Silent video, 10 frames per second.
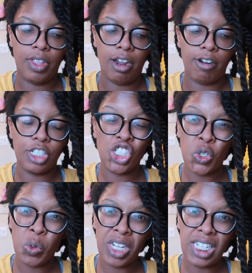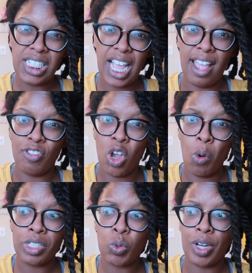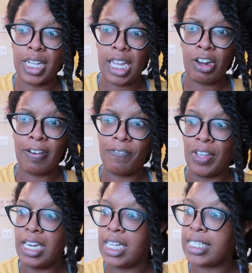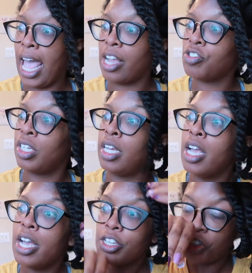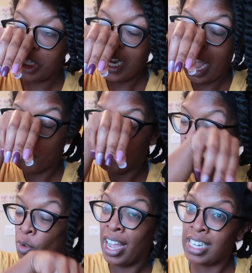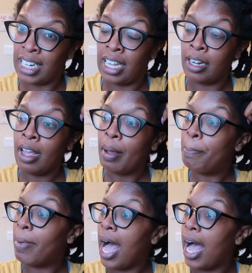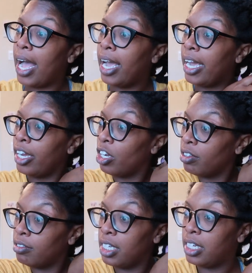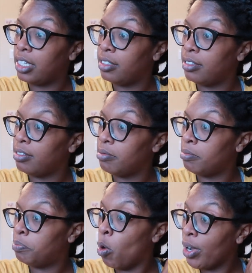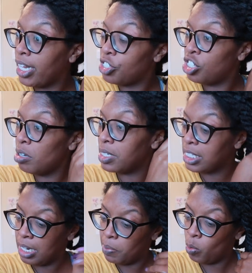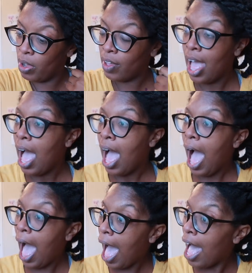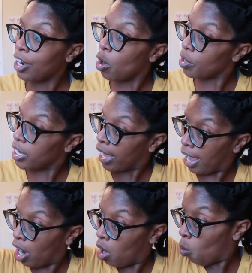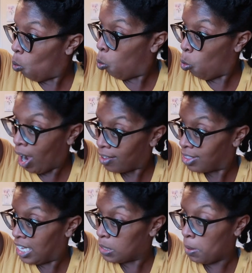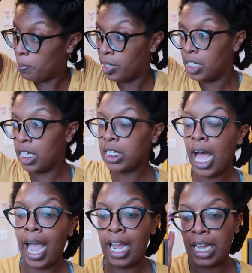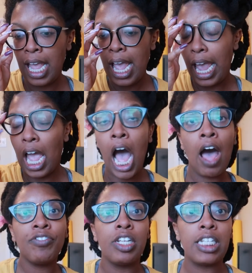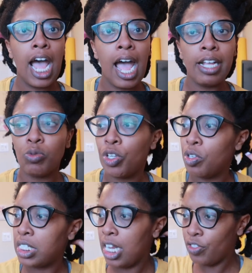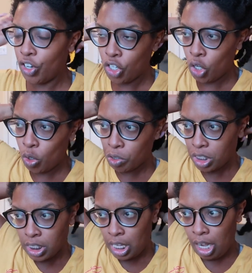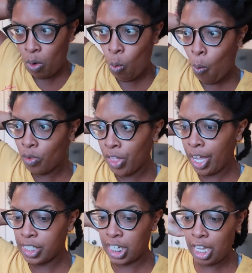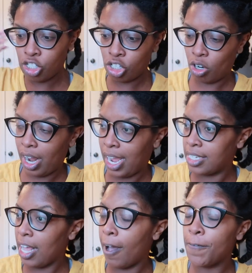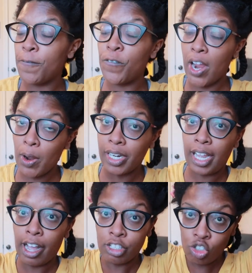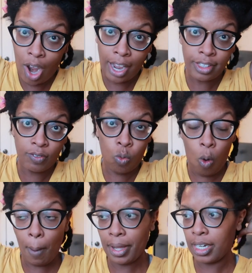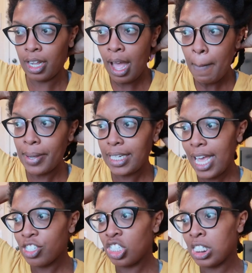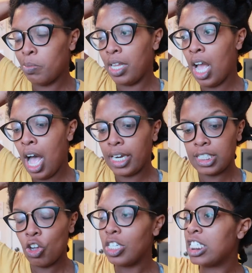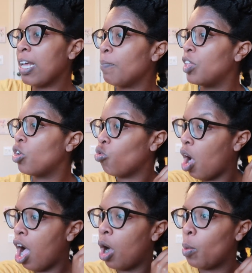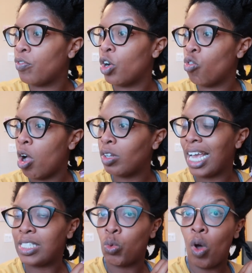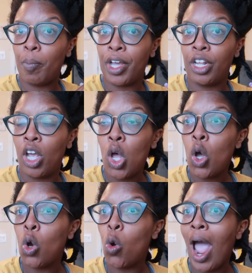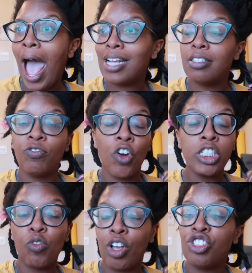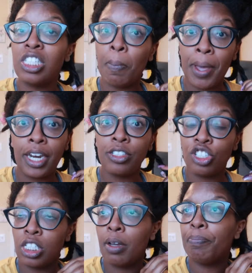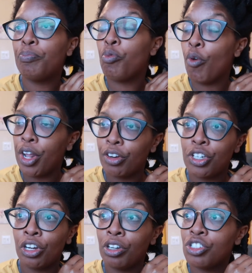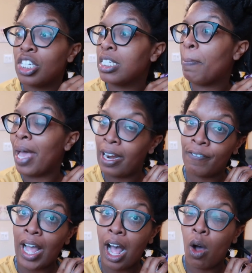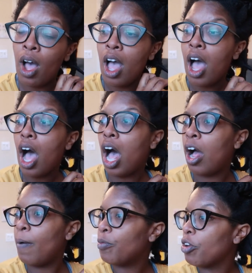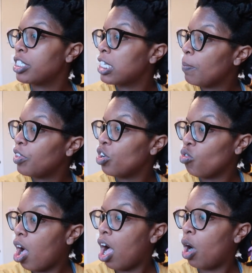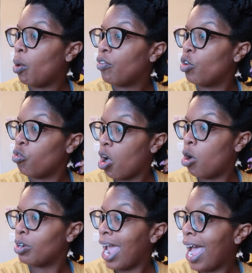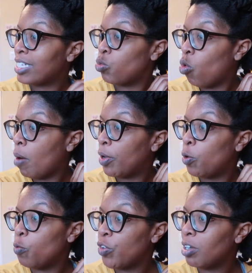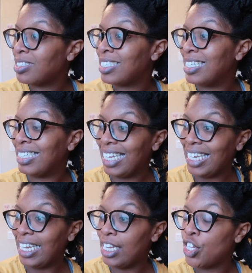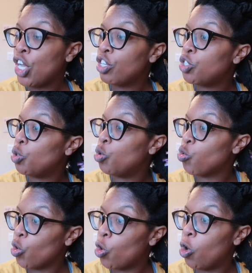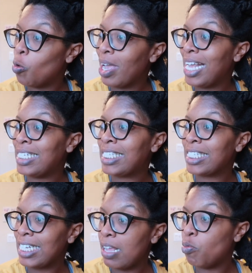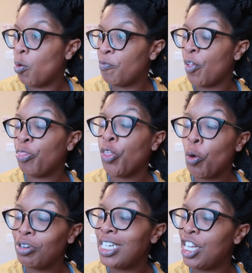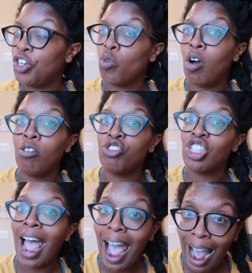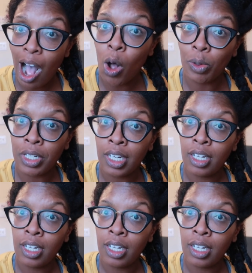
their students. And there was one here in Phoenix actually. She got pregnant by the boy that she was sleeping with. I don't care what these people look like. And oftentimes when you see in the news, the, the teacher is a fairly attractive woman. But let's just be honest. There is something wrong with a grown ass woman who has. First of all, she's a pedi she's a predator, she's a pedophile. Um, there's something wrong with a grown ass woman who feels the need to groom and sleep with a 13 year old child